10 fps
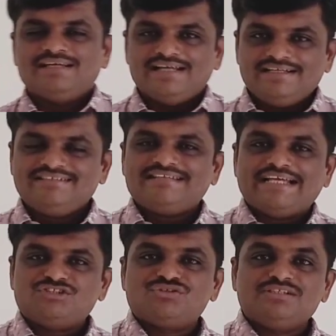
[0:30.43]
It is
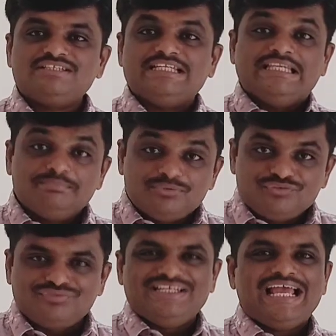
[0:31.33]
actually the
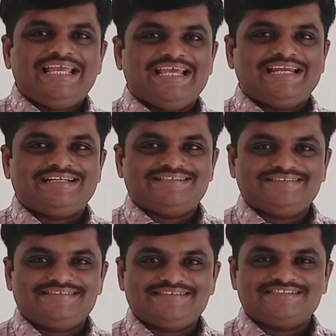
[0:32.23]
input VI
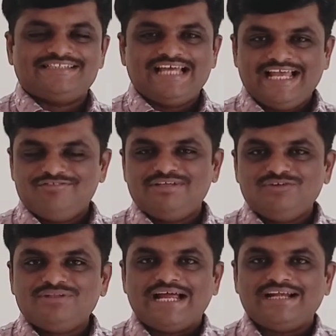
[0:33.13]
characteristics. As we
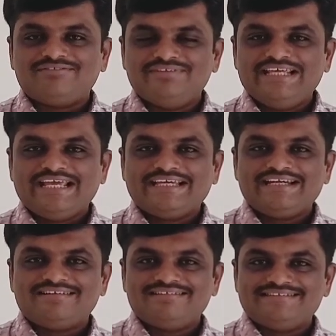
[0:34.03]
know that VI
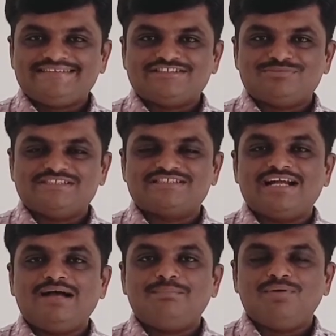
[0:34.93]
characteristics means
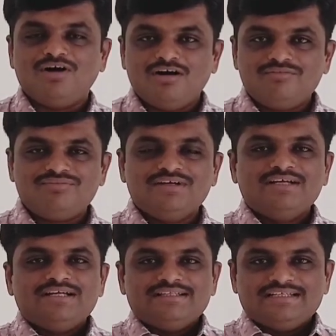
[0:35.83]
graph of
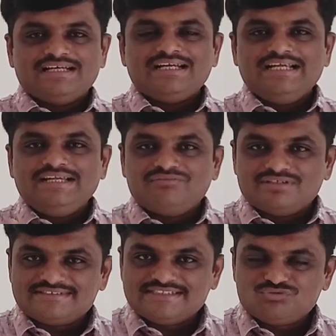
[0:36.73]
the current
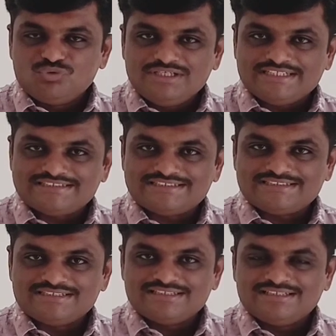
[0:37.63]
versus
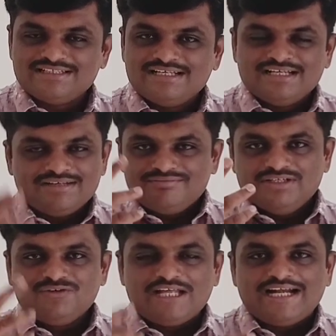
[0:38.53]
voltage.
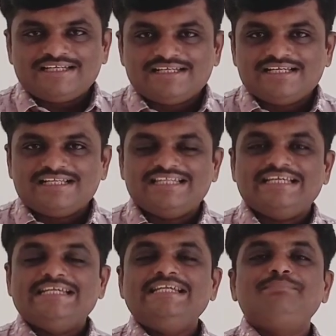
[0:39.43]
We know that
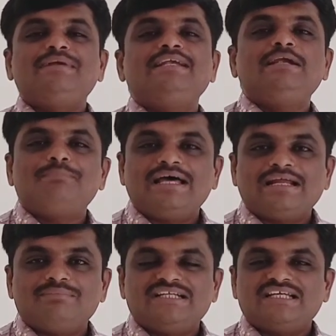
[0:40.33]
the independent
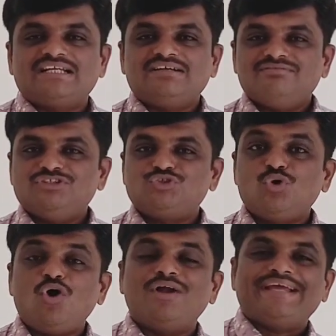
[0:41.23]
parameter we
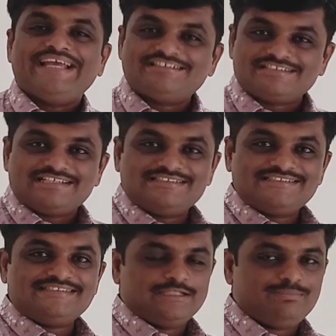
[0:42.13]
show on
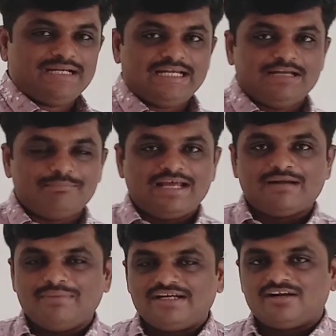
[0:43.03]
x-axis, dependent
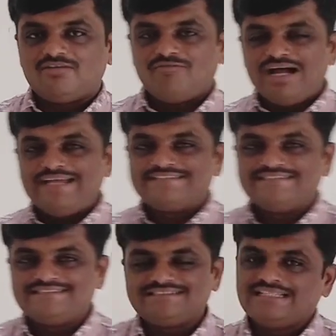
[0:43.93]
parameter on
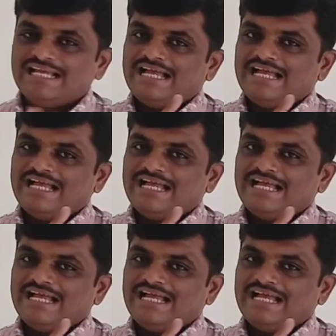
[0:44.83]
y-axis,